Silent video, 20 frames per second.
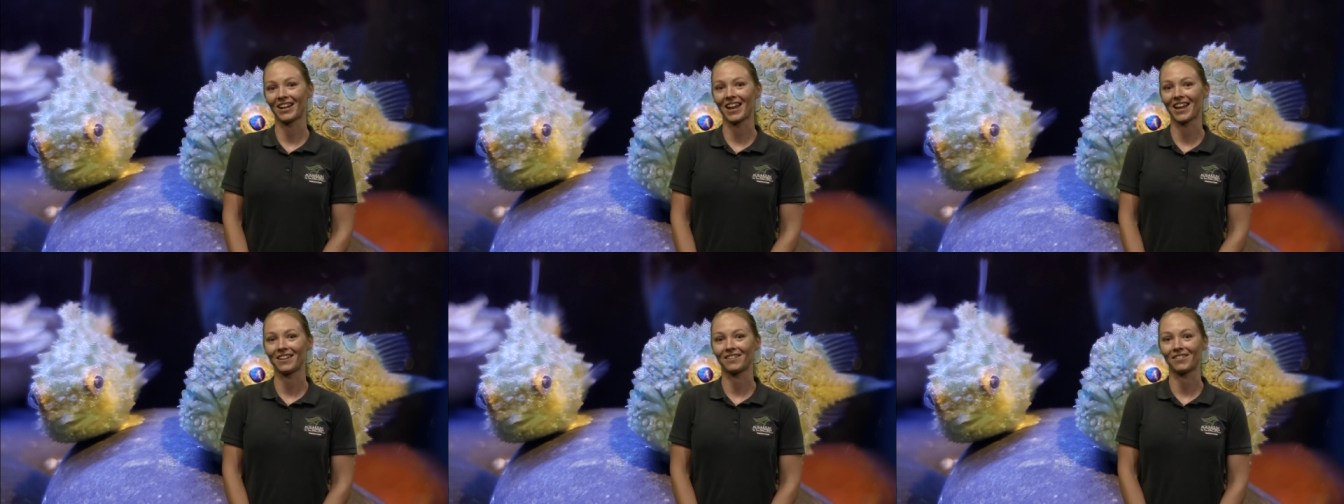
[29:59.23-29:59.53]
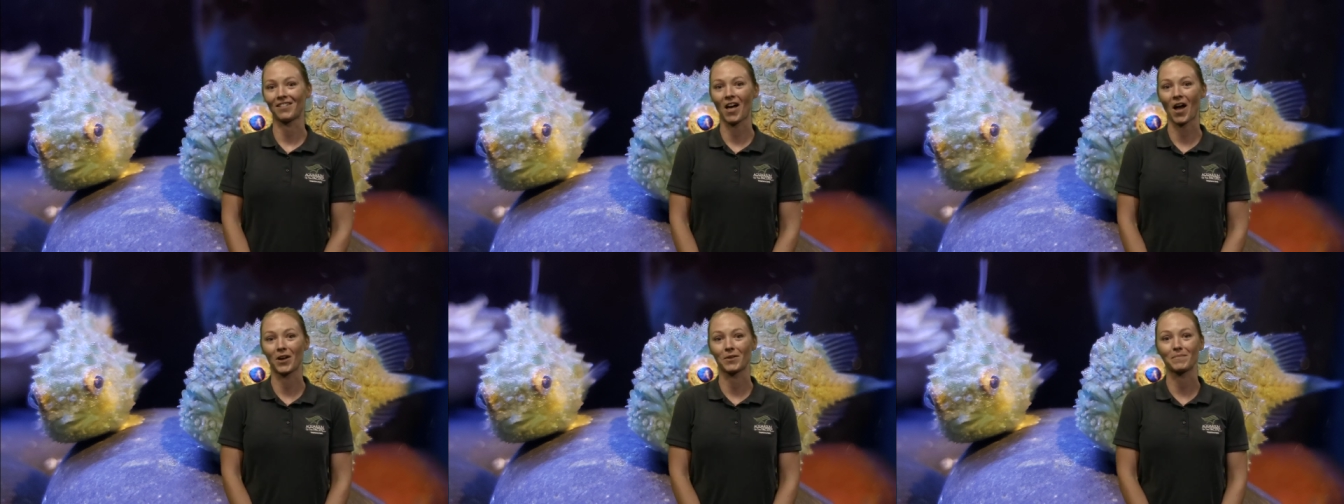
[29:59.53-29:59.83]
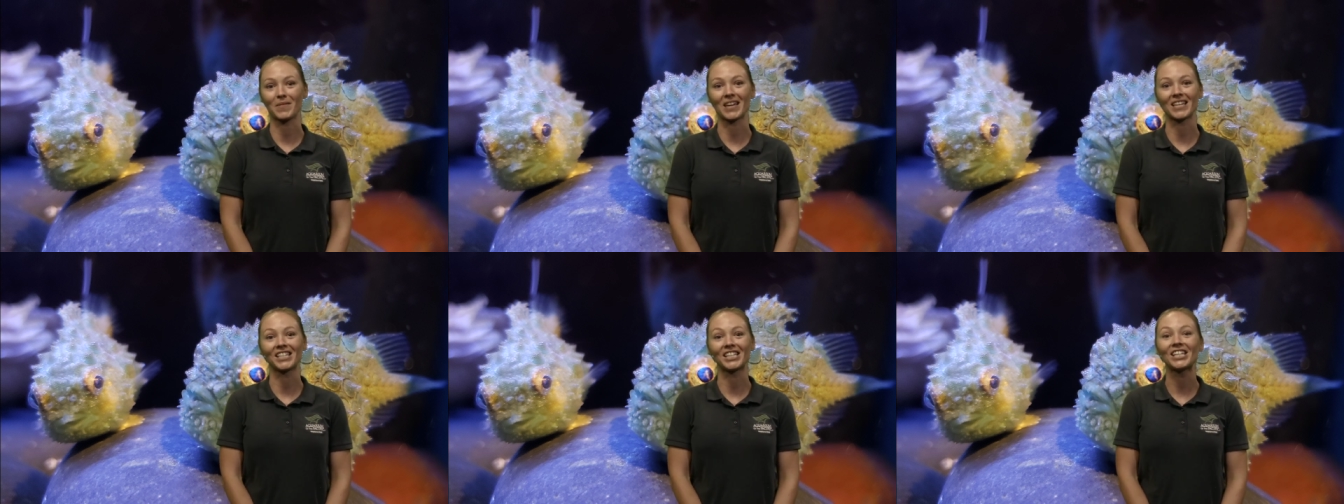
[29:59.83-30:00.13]
in Long
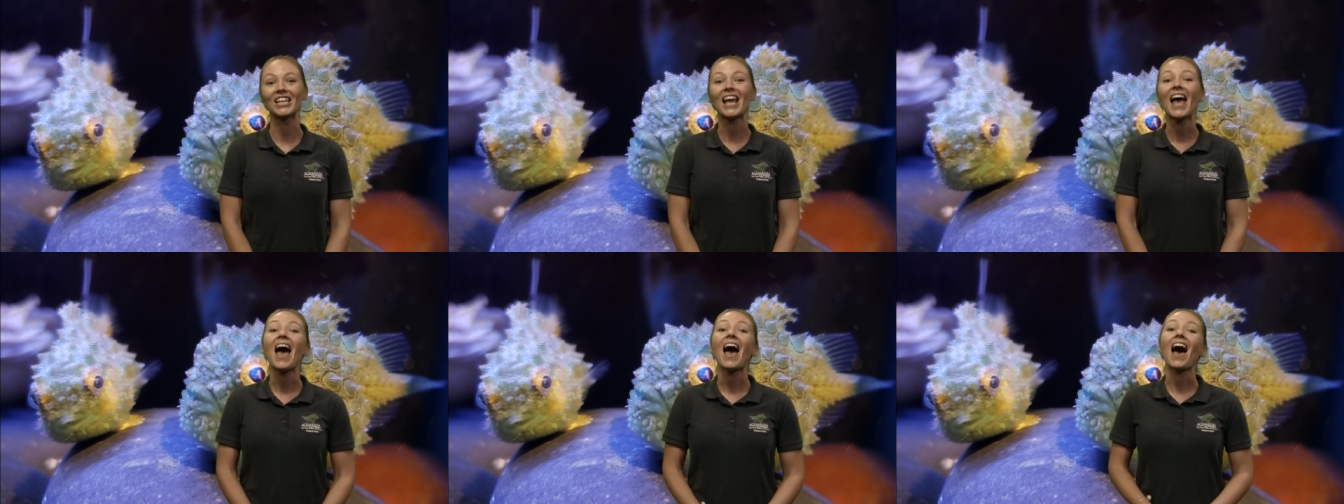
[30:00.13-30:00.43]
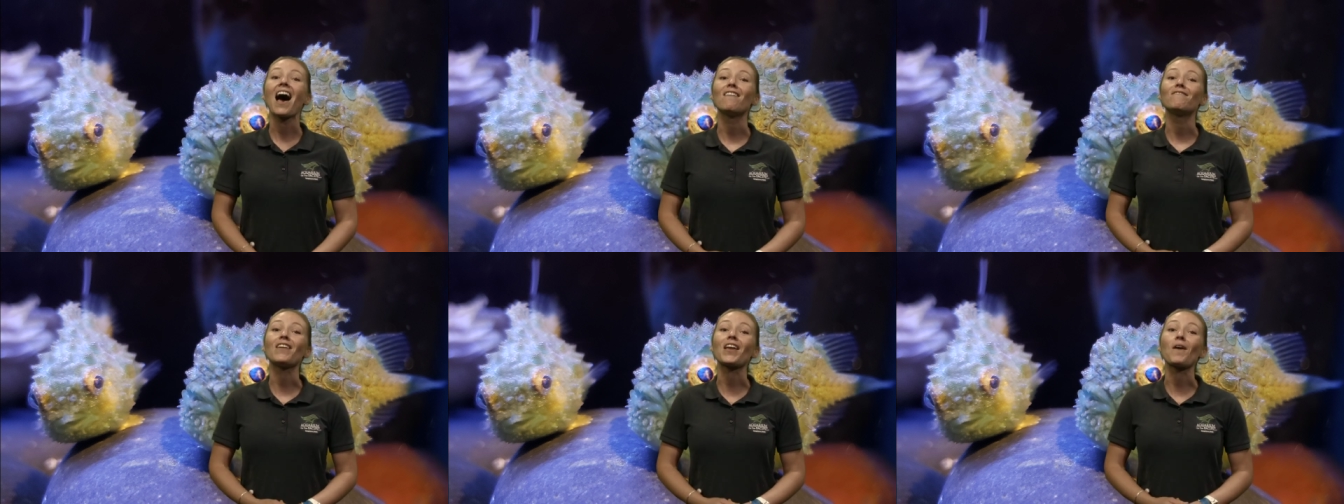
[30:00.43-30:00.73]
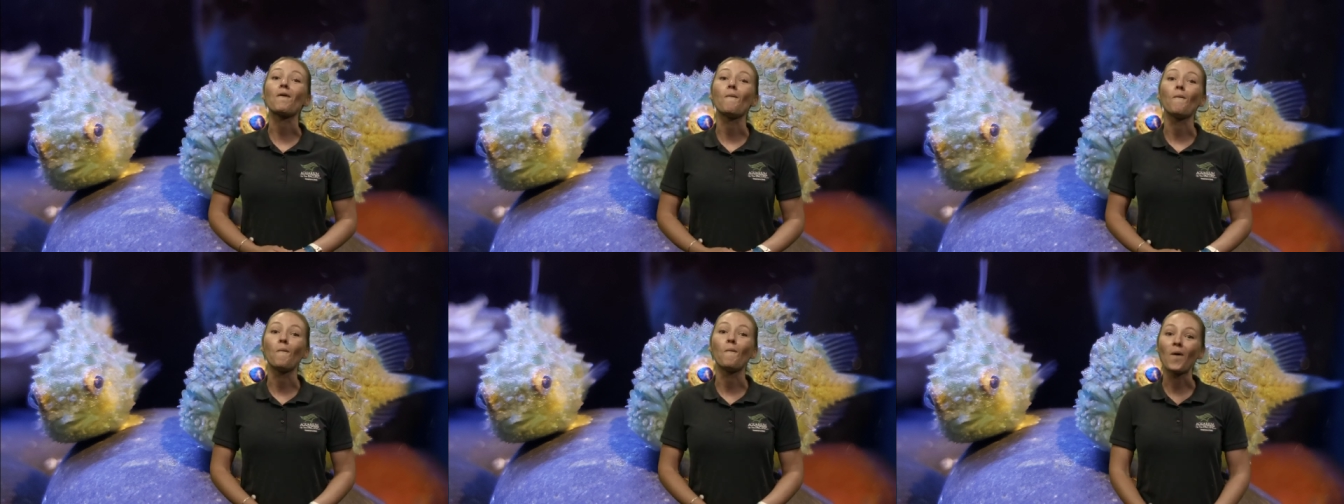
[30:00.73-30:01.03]
Beach. Have
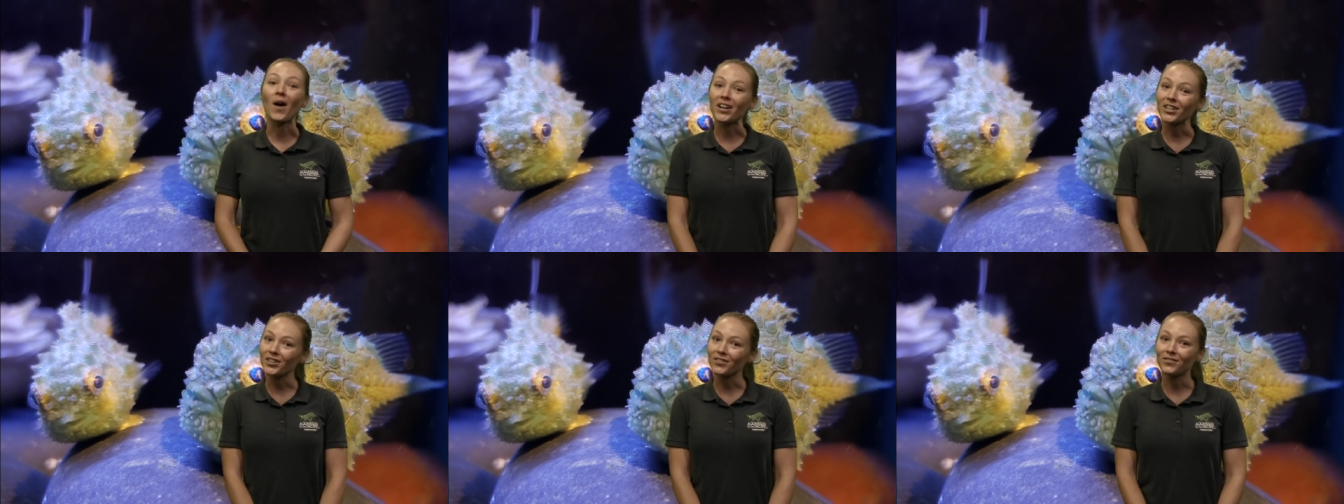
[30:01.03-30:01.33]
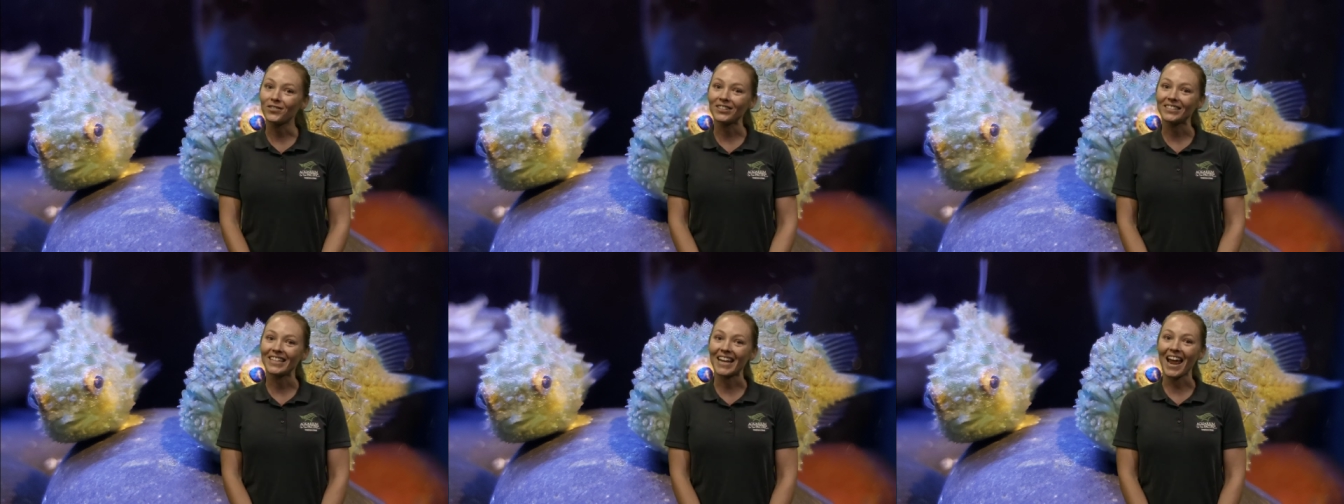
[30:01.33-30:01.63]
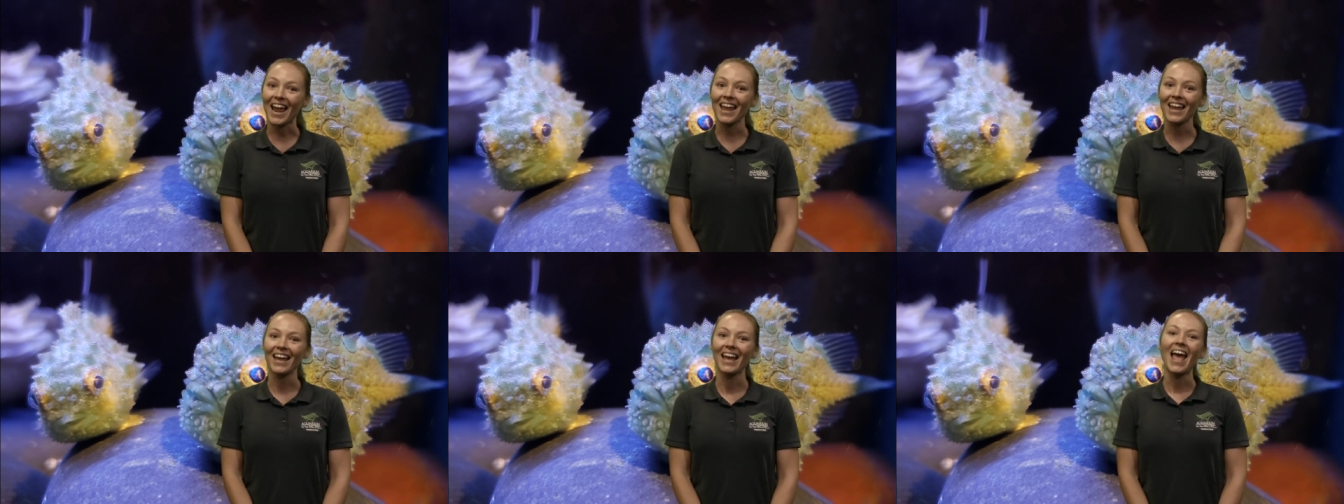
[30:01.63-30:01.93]
a wonderful
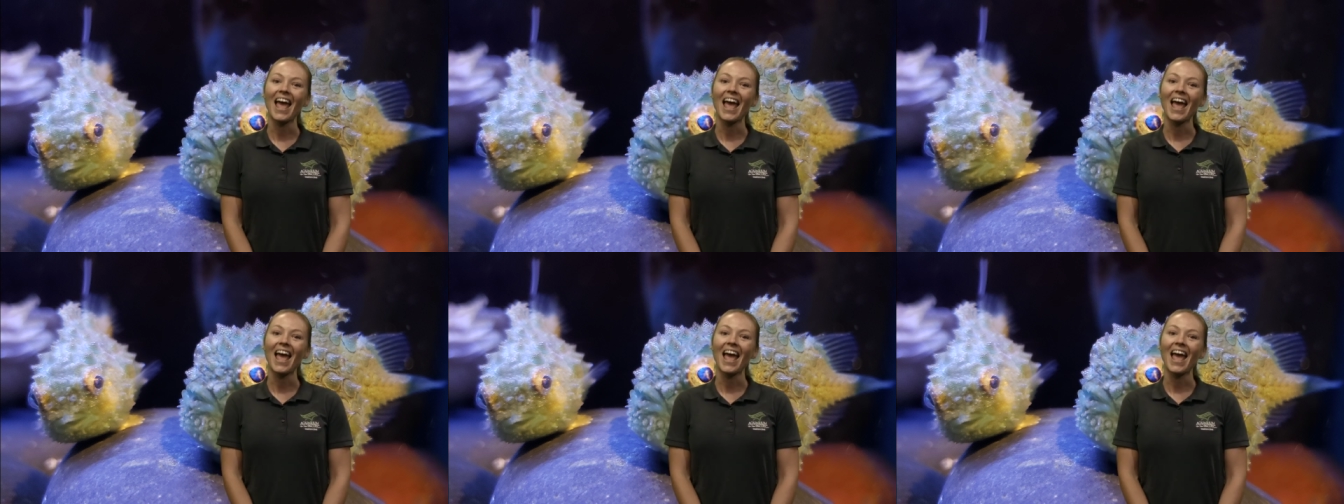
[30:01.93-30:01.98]
day